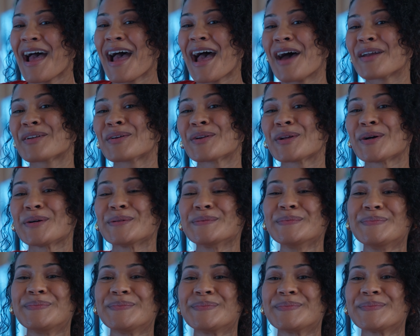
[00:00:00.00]
I don't know.
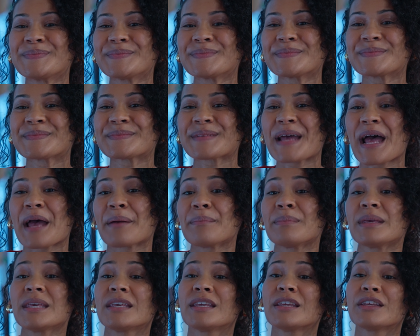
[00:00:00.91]
I
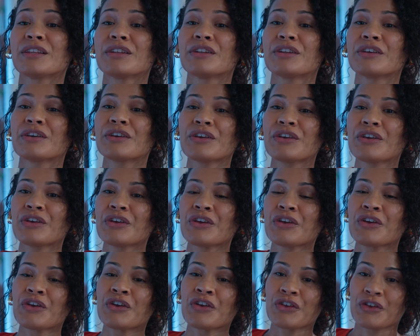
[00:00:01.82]
mean,
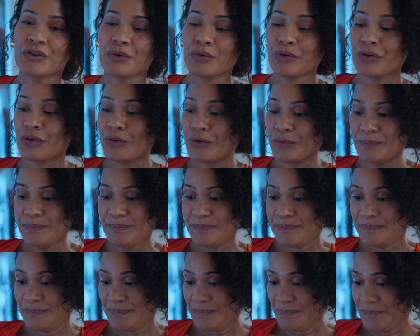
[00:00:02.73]
you're
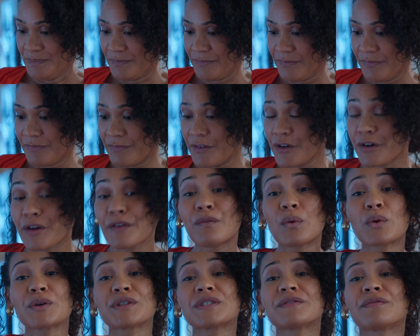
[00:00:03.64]
very
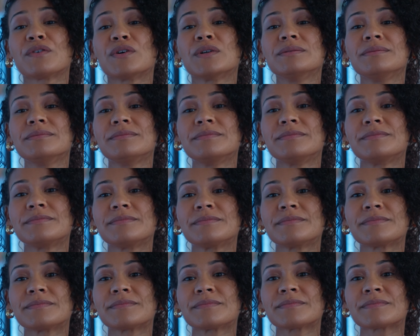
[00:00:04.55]
forceful.
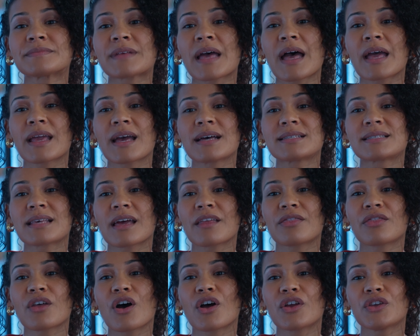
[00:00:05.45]
I guess I
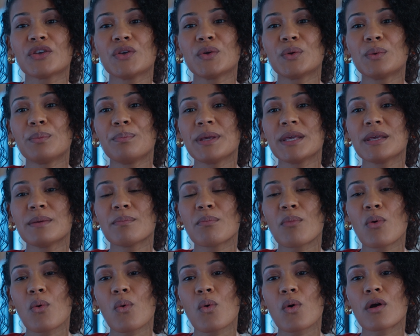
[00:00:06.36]
thought you'd be
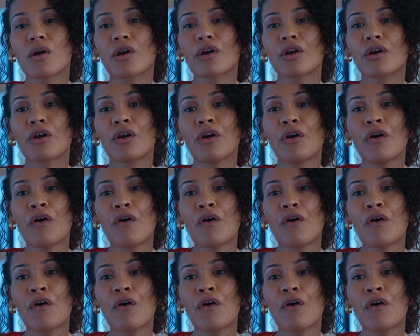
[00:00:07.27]
more